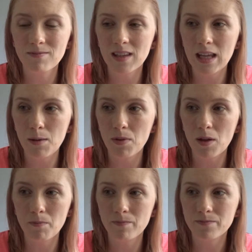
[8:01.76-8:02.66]
keep
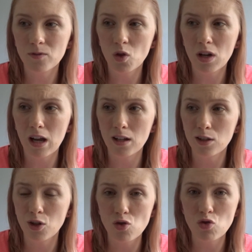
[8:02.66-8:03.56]
them sort of under
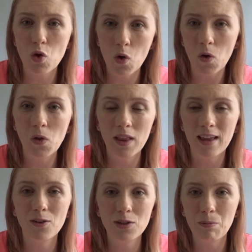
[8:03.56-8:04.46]
control
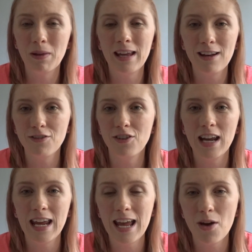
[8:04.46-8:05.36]
on the plane for
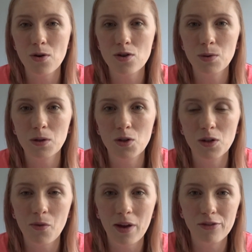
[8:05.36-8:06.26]
8 hours while you're
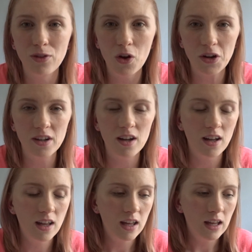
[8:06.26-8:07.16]
on your way to Florida.
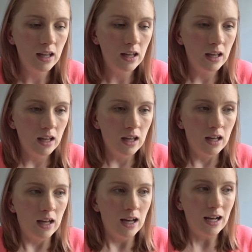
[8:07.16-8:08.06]

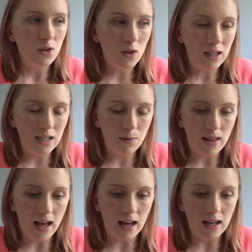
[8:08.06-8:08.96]
I don't agree with
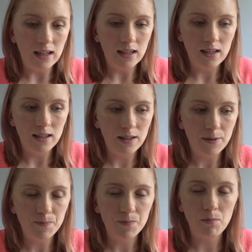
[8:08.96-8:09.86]
that.
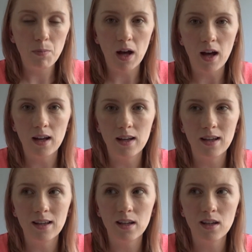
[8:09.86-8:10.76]
But
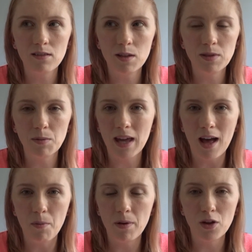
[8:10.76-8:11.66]
giving them some
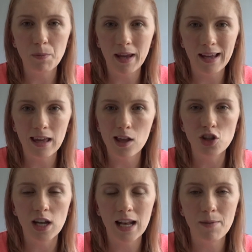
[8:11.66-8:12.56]
Calpol or painkillers
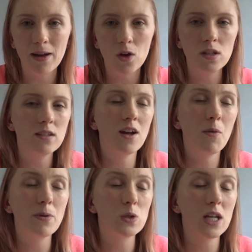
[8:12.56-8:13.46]
or antibiotics that are
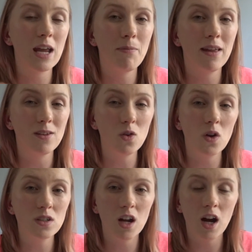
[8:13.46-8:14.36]
prescribed by the
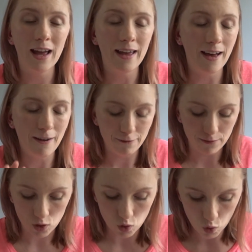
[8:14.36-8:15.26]
doctor, I have
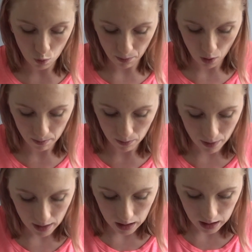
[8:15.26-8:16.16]
no problem
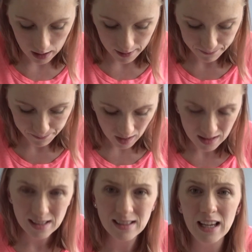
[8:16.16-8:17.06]
with. It's
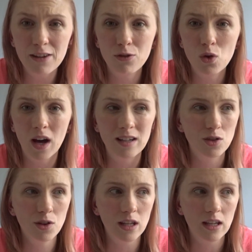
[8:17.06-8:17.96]
just like if you had
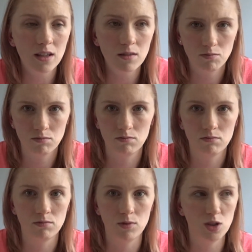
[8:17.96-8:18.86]
toothache,
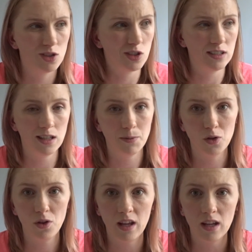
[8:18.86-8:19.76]
you just go sit there with
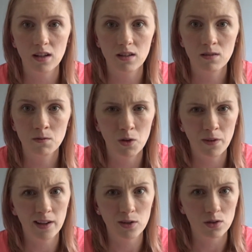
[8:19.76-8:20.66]
toothache. Don't
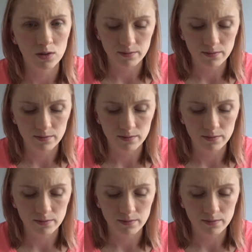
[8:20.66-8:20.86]
think so.